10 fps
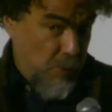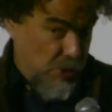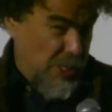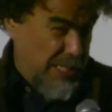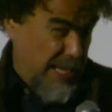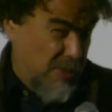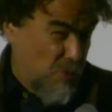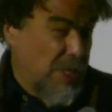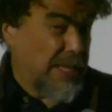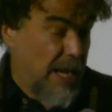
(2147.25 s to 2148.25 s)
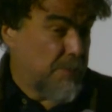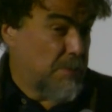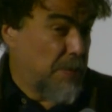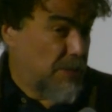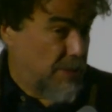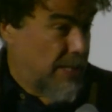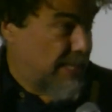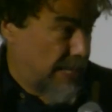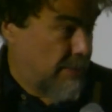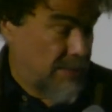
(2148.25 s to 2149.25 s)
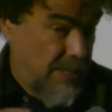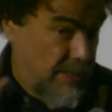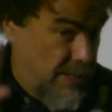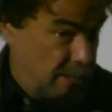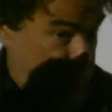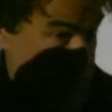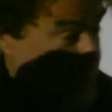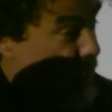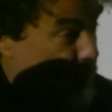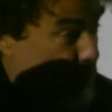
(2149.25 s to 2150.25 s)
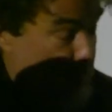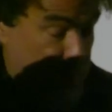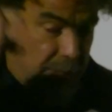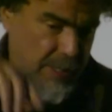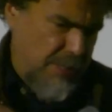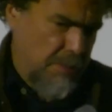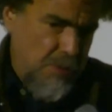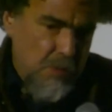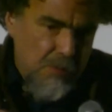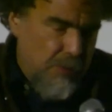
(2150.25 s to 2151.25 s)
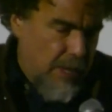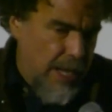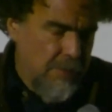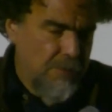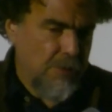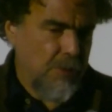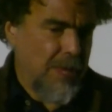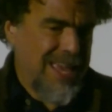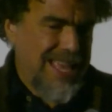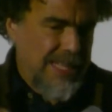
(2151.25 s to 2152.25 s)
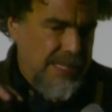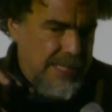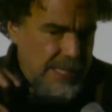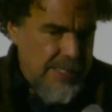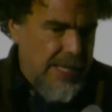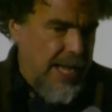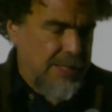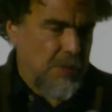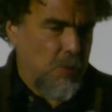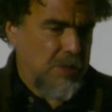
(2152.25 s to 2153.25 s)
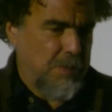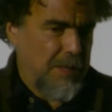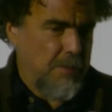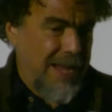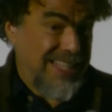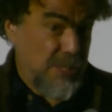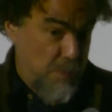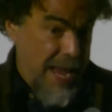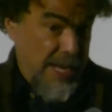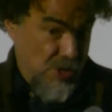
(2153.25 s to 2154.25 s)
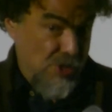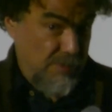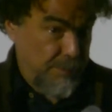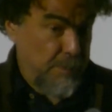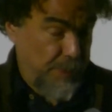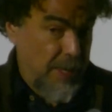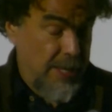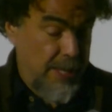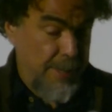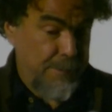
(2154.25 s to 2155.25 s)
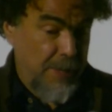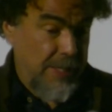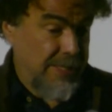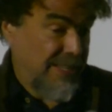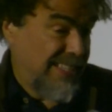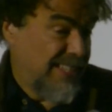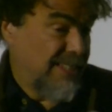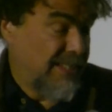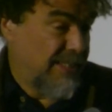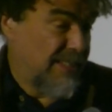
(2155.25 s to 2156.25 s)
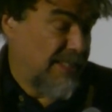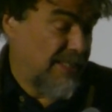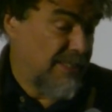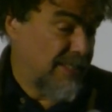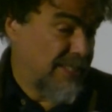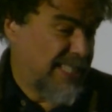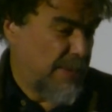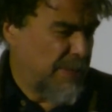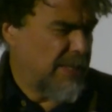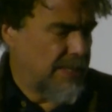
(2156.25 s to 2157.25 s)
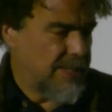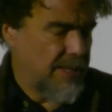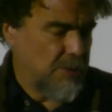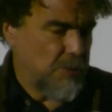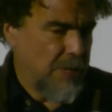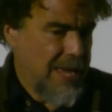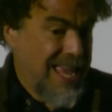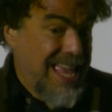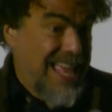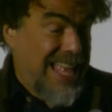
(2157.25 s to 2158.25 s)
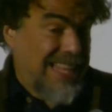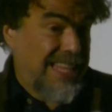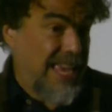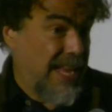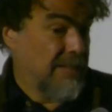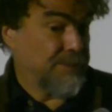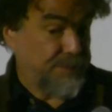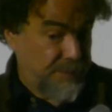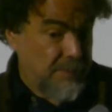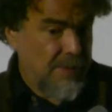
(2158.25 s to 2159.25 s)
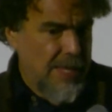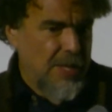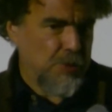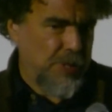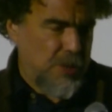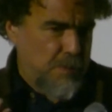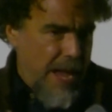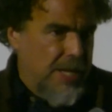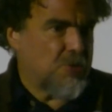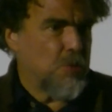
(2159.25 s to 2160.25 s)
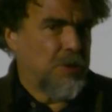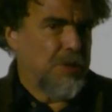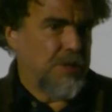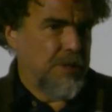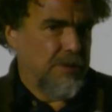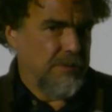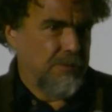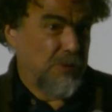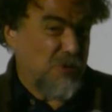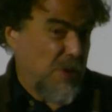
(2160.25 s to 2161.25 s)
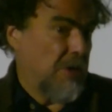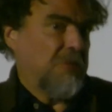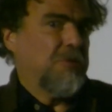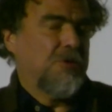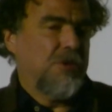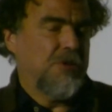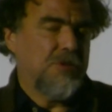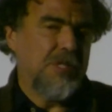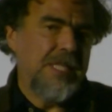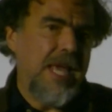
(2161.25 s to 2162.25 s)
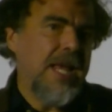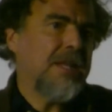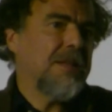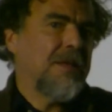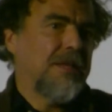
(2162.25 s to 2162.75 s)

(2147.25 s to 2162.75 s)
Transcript: which is like 3 times bigger than that Central Park. It's a beautiful kind of thing. This castle was built by the Spanish in the 17th century. Then, so the Spanish were there for 300 years. Then